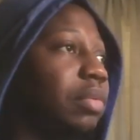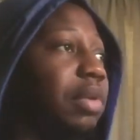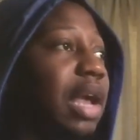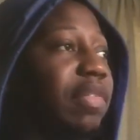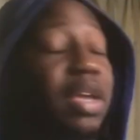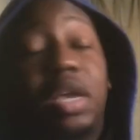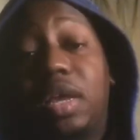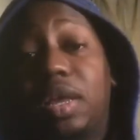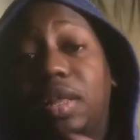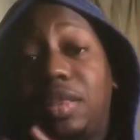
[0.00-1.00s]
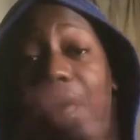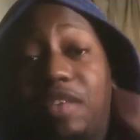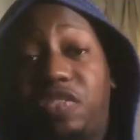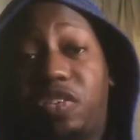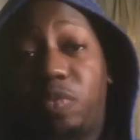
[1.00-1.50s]
Whatever.
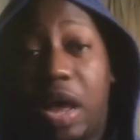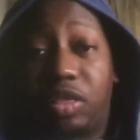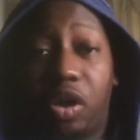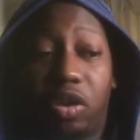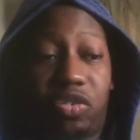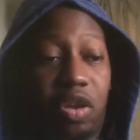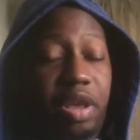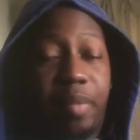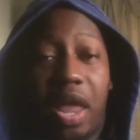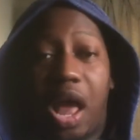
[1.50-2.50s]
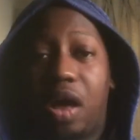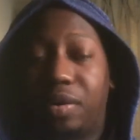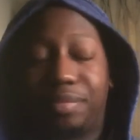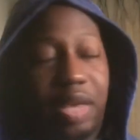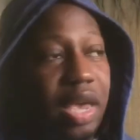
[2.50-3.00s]
That's just my thoughts on it, man.
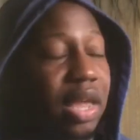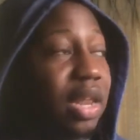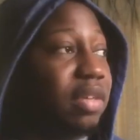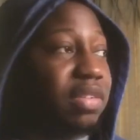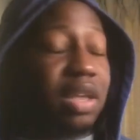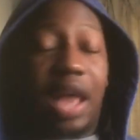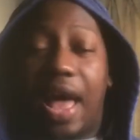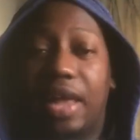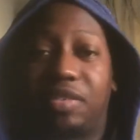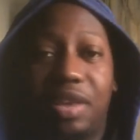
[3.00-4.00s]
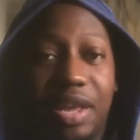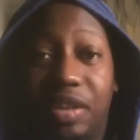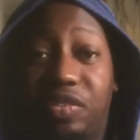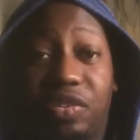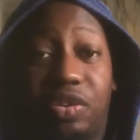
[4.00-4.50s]

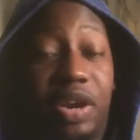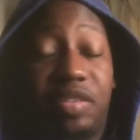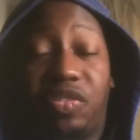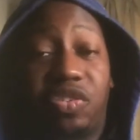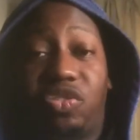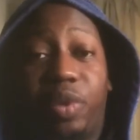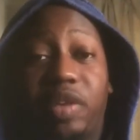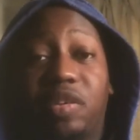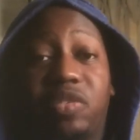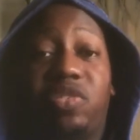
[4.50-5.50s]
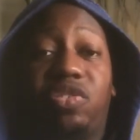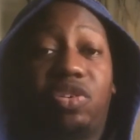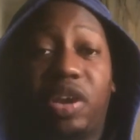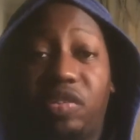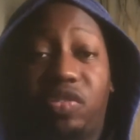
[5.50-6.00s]
This is a crazy situation. This is just a
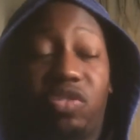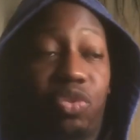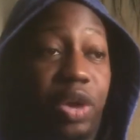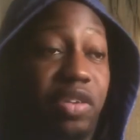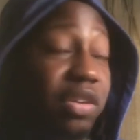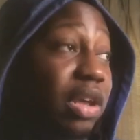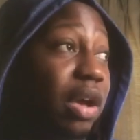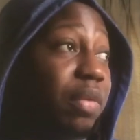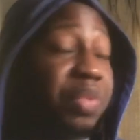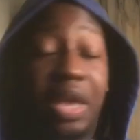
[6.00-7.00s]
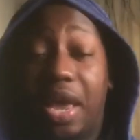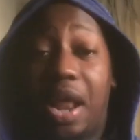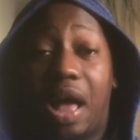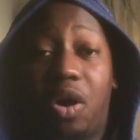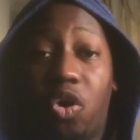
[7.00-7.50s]
crazy situation, yo.
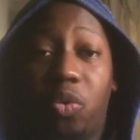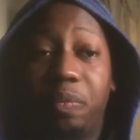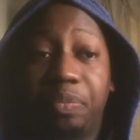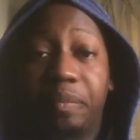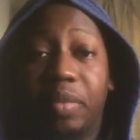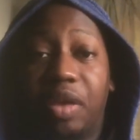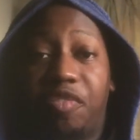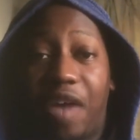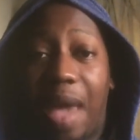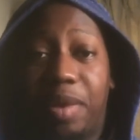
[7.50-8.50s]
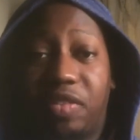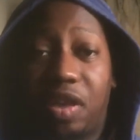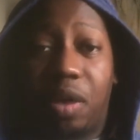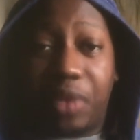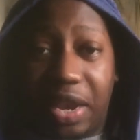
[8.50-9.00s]
And I hope Fab gets
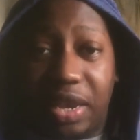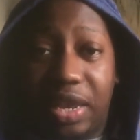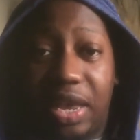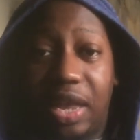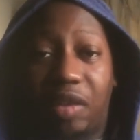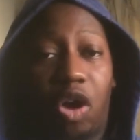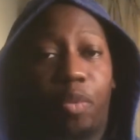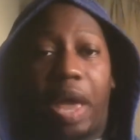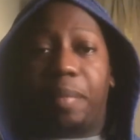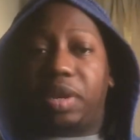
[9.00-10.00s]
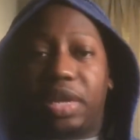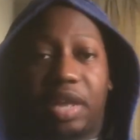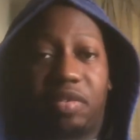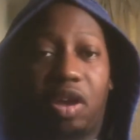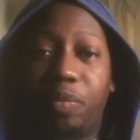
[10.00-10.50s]
the help that he needs. I hope Emily
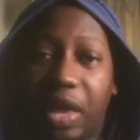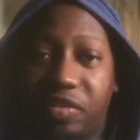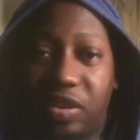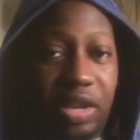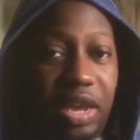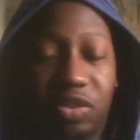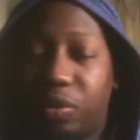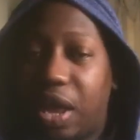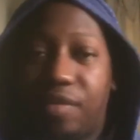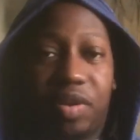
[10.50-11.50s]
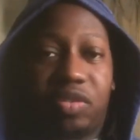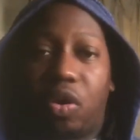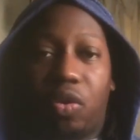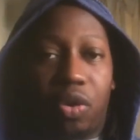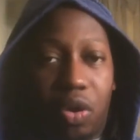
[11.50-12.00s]
gets the help that she needs. Whatever is
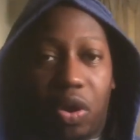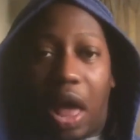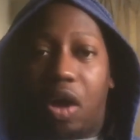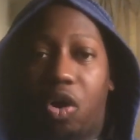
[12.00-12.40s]
going on, I